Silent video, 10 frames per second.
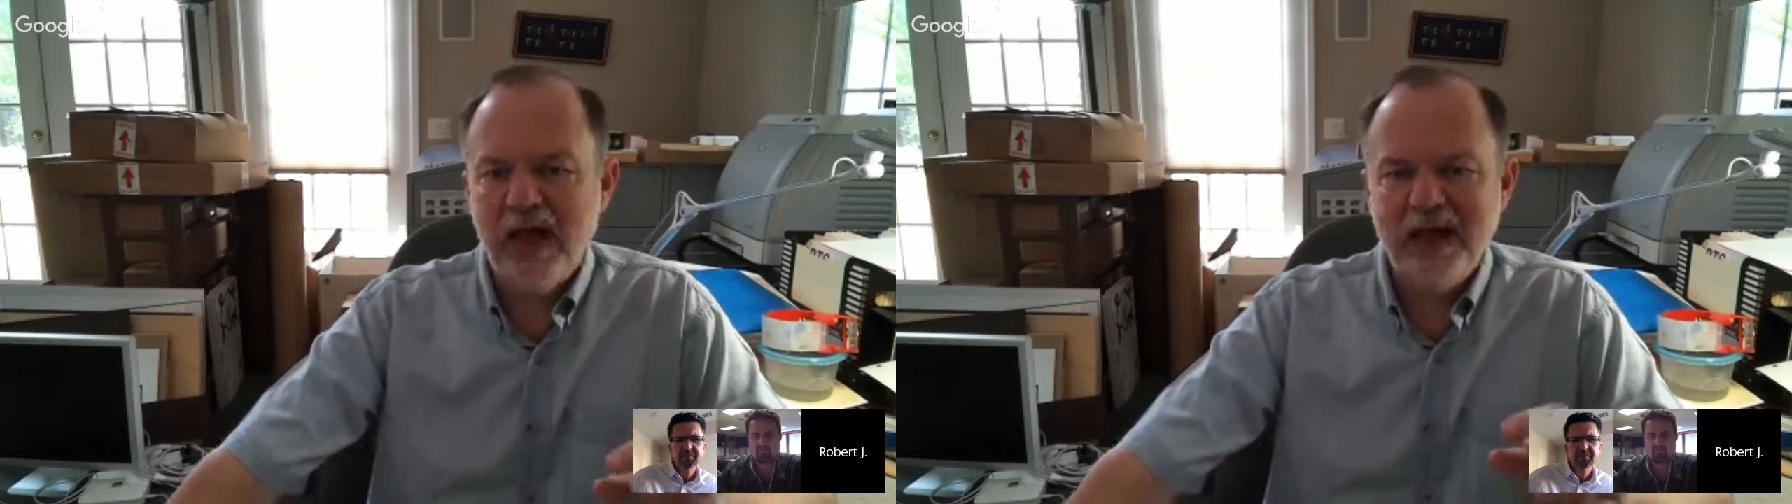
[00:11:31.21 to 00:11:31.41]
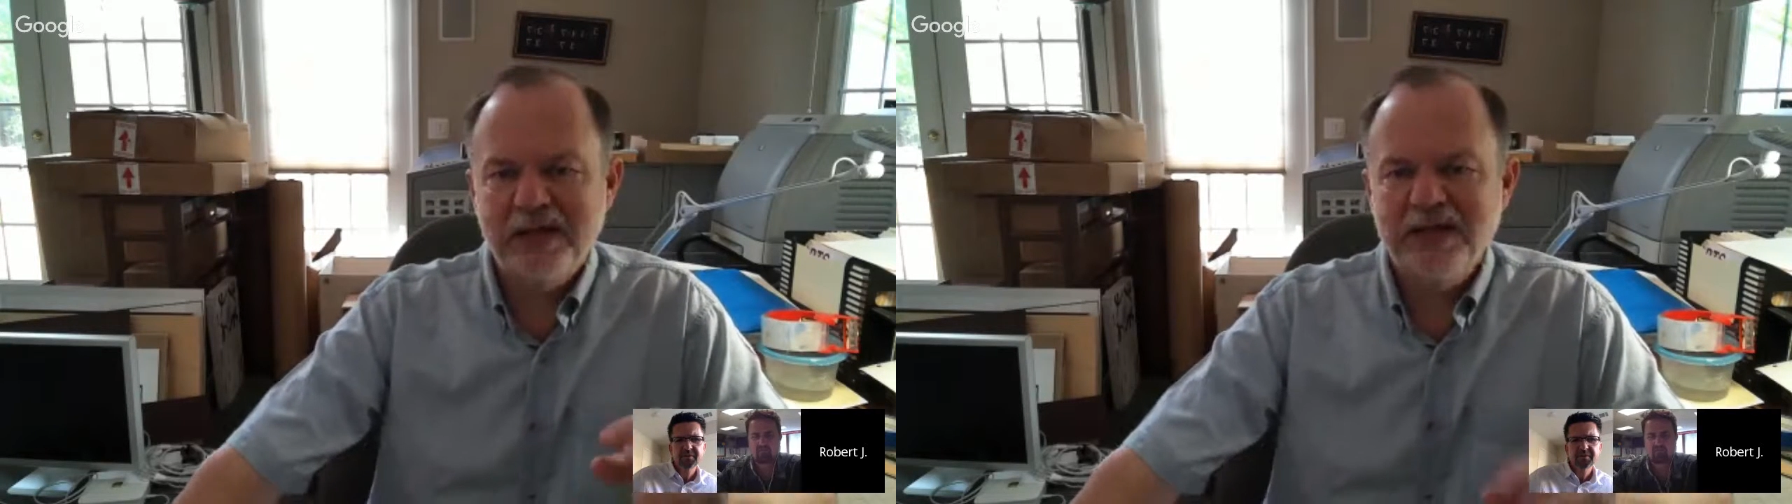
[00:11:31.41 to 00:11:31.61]

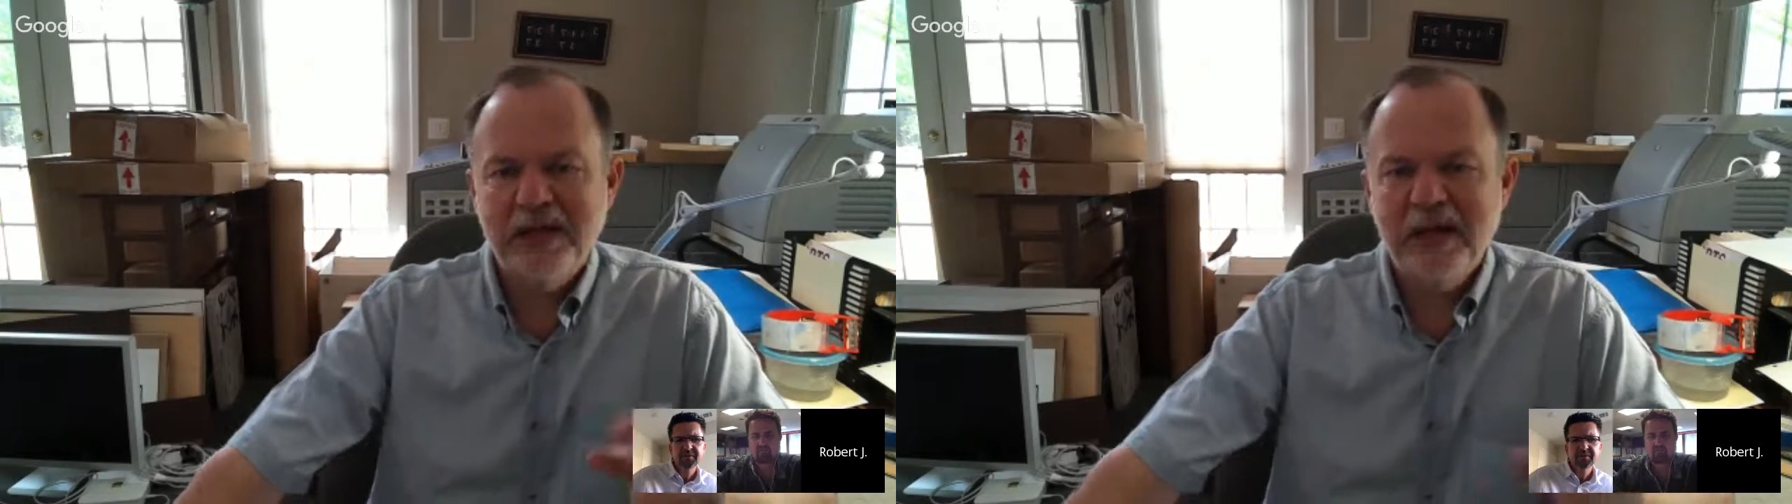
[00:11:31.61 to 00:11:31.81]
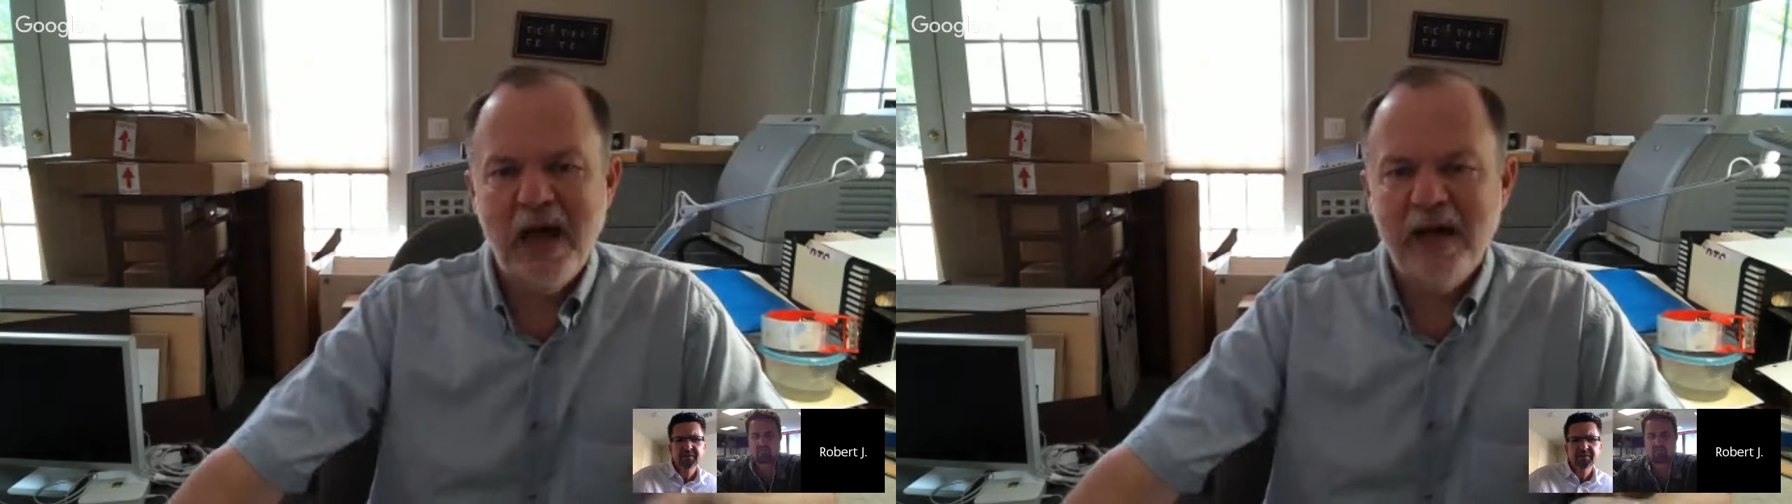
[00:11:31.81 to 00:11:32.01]
actually
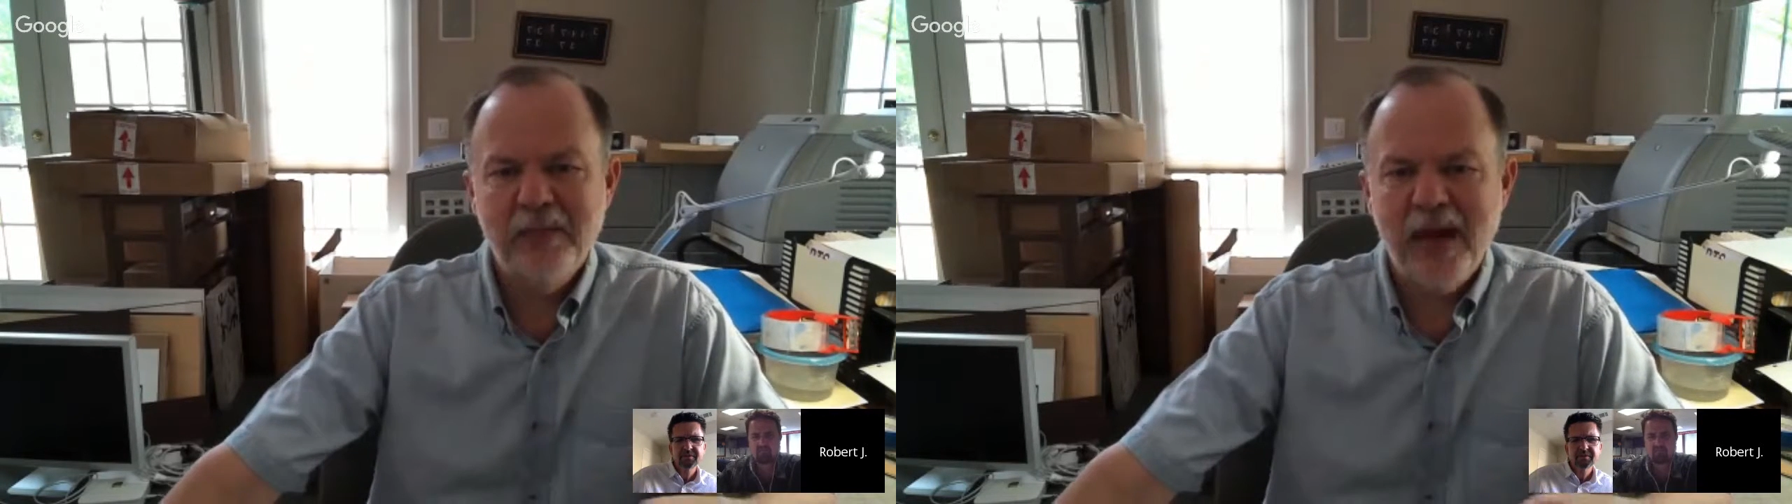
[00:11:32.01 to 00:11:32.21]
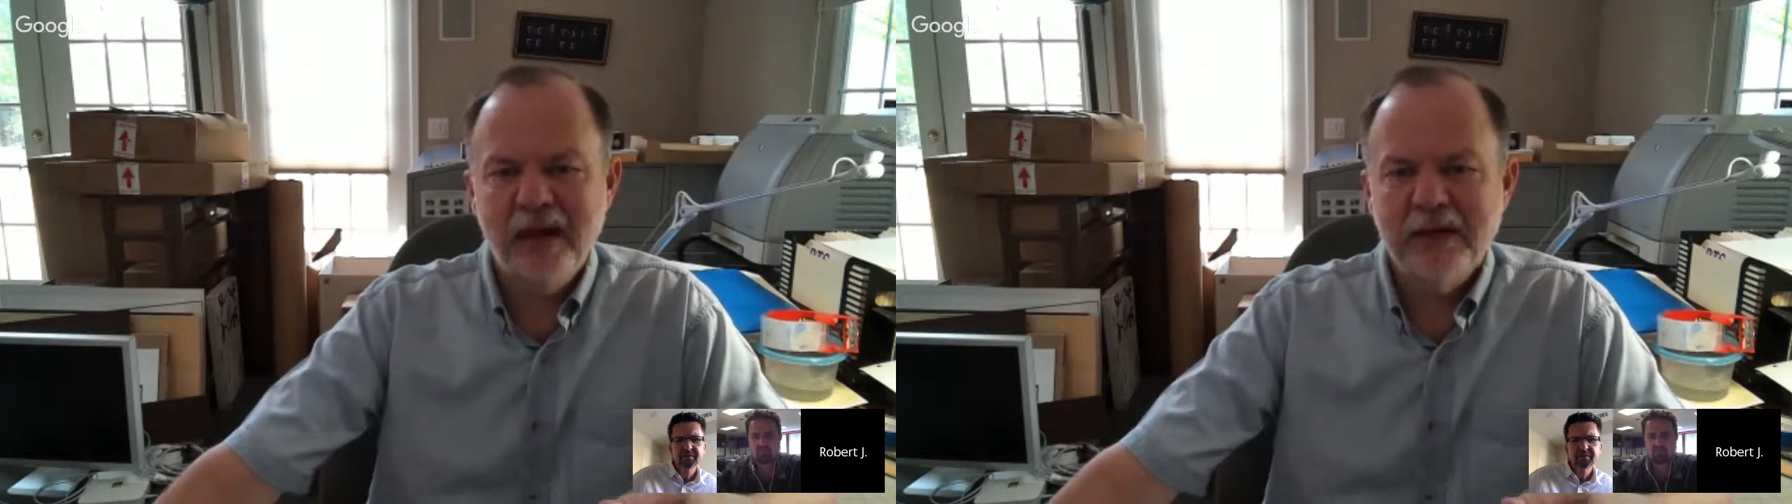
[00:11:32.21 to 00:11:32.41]
not
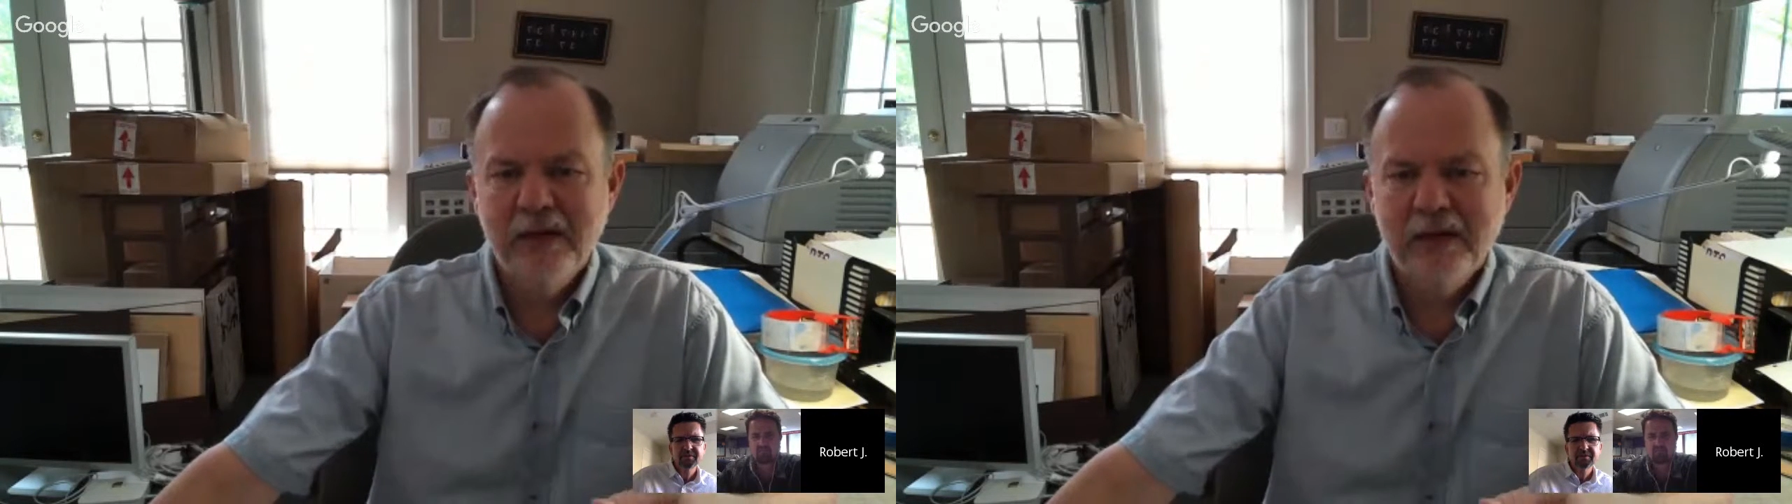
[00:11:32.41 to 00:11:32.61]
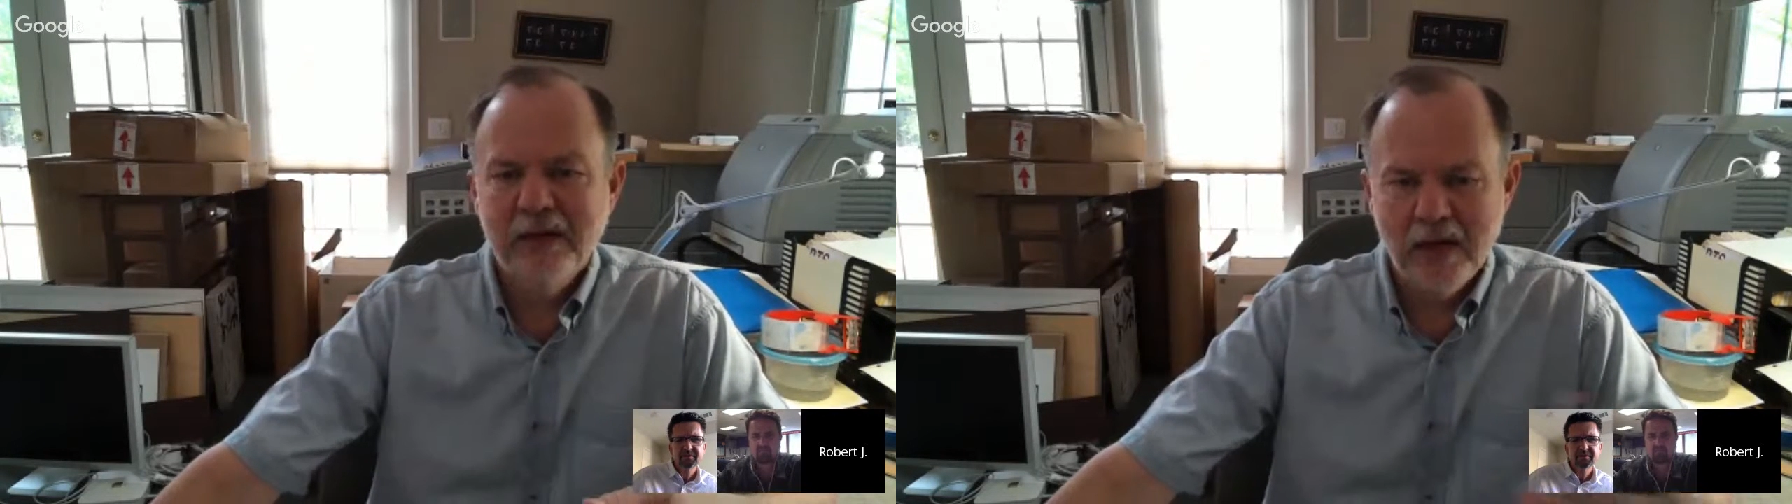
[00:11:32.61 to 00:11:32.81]
about
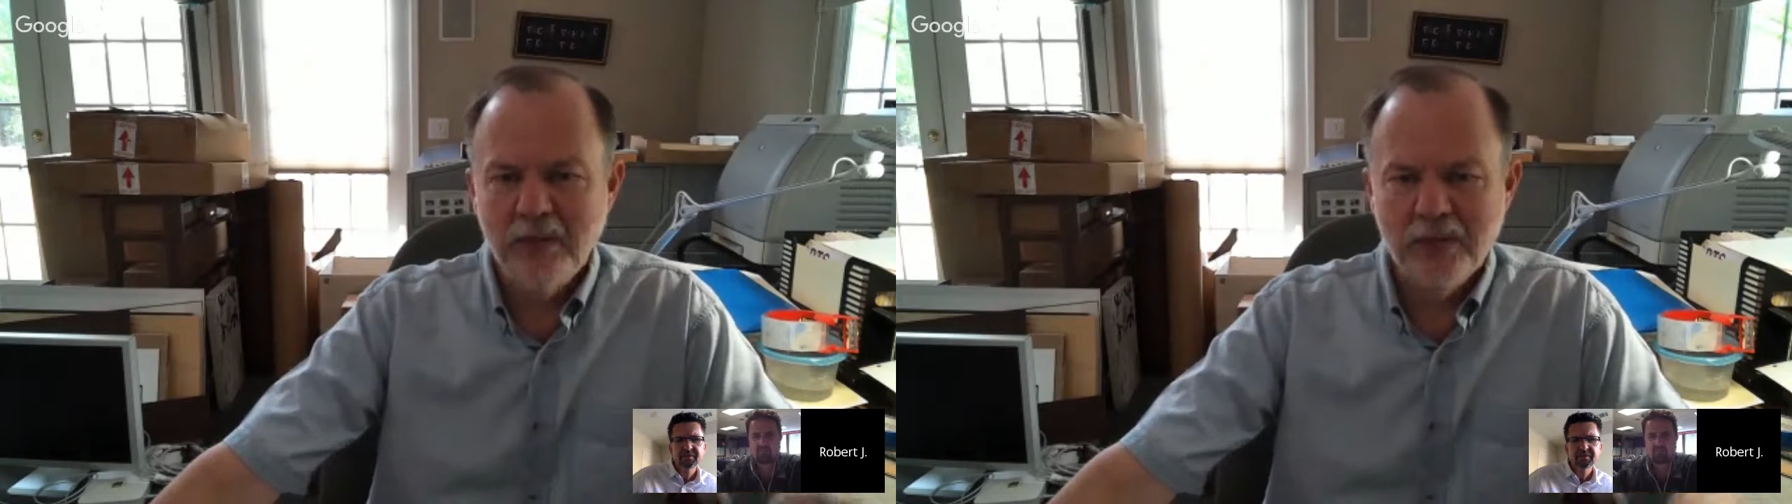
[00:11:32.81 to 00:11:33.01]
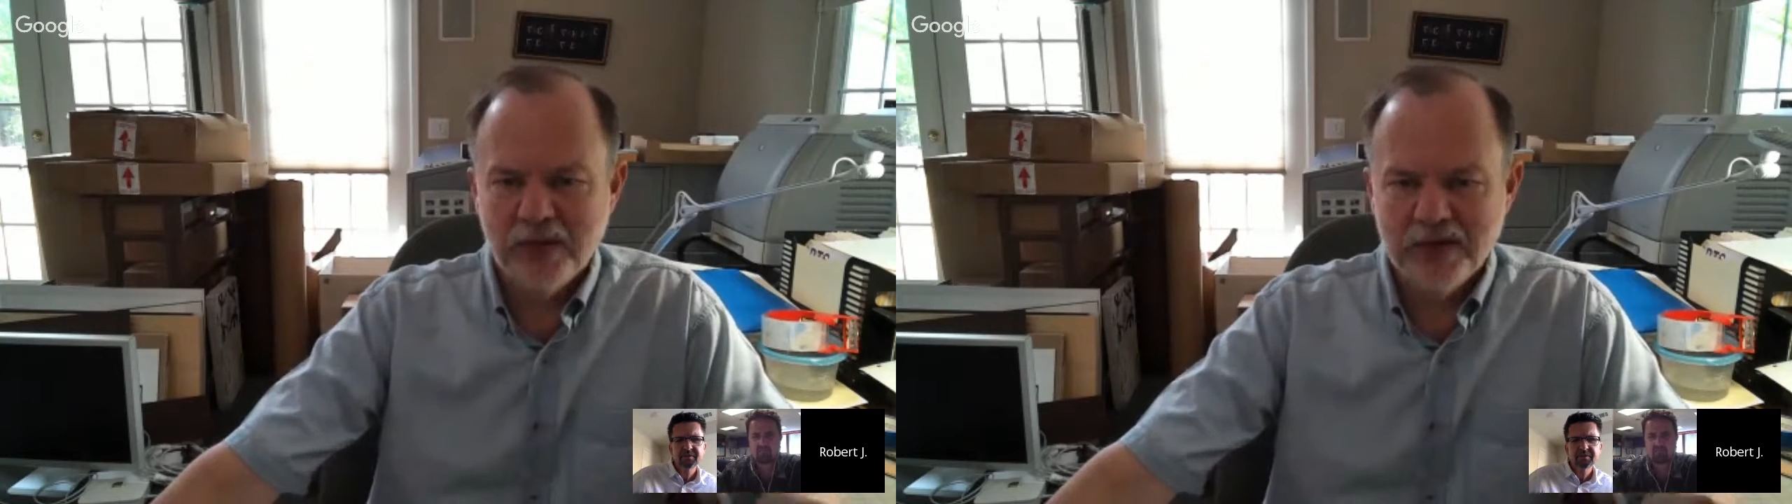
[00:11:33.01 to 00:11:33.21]

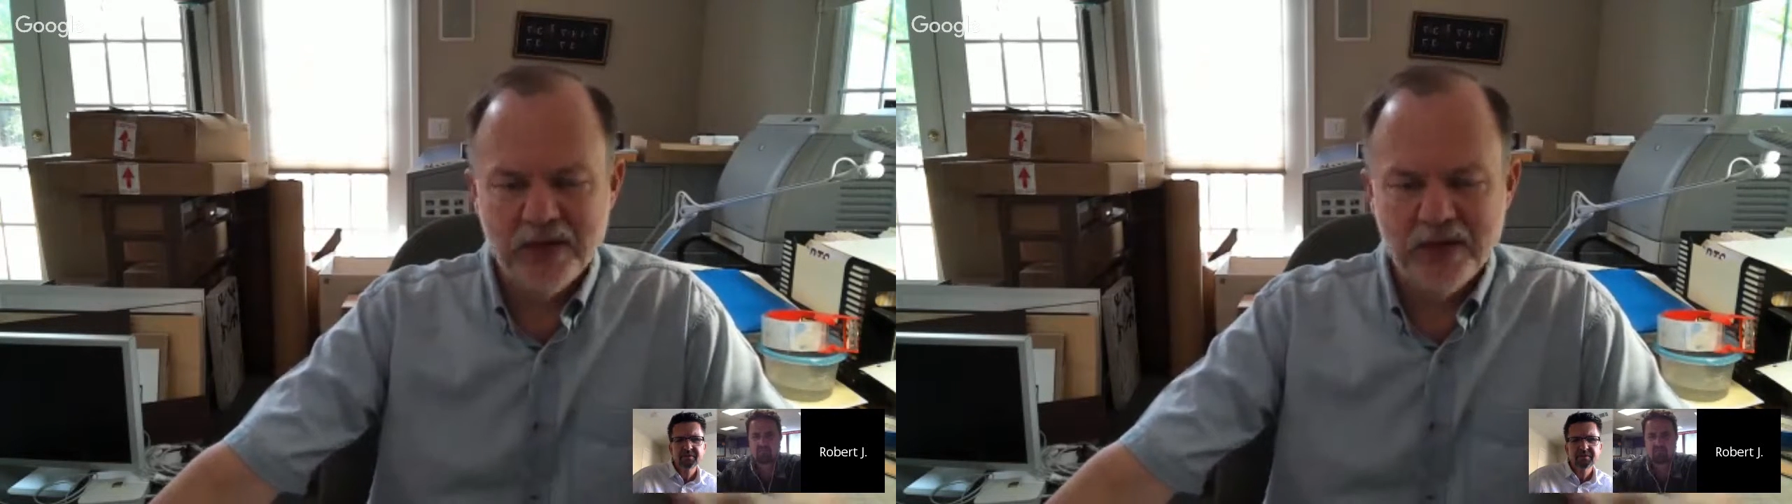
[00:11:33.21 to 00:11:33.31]
numbers.